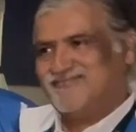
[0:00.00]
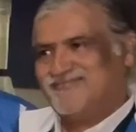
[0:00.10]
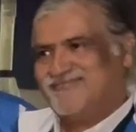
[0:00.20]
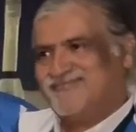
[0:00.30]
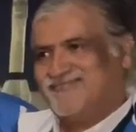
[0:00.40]

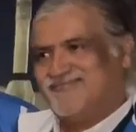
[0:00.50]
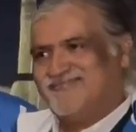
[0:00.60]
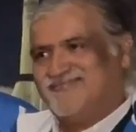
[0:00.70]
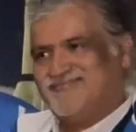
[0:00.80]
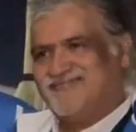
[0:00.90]

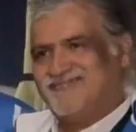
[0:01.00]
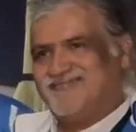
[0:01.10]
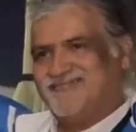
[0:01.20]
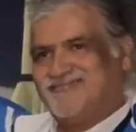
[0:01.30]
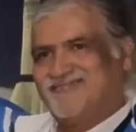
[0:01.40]

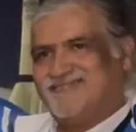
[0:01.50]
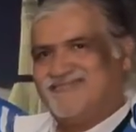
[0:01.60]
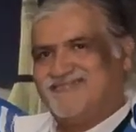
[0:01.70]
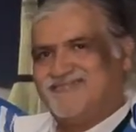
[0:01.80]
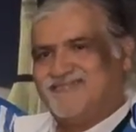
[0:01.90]

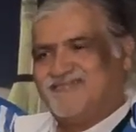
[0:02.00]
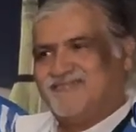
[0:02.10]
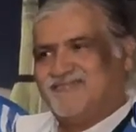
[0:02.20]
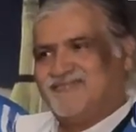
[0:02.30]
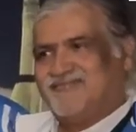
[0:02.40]

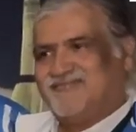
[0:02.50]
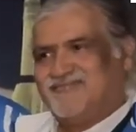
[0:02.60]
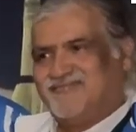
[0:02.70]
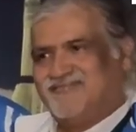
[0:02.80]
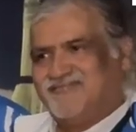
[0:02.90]

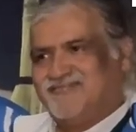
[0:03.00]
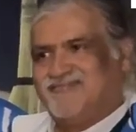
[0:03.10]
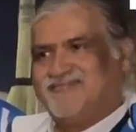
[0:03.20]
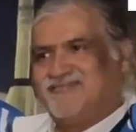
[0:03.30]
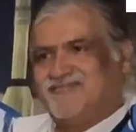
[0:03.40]

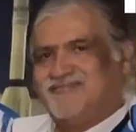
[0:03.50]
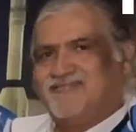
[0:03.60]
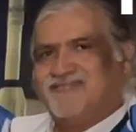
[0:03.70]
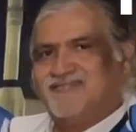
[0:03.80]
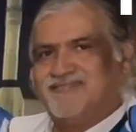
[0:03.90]

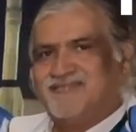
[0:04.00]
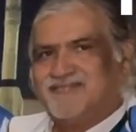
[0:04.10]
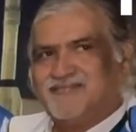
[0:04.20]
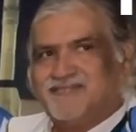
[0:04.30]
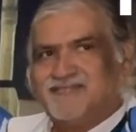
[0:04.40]

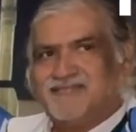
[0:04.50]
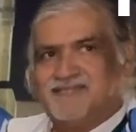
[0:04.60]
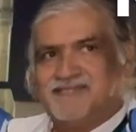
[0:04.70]
This person isn't speaking.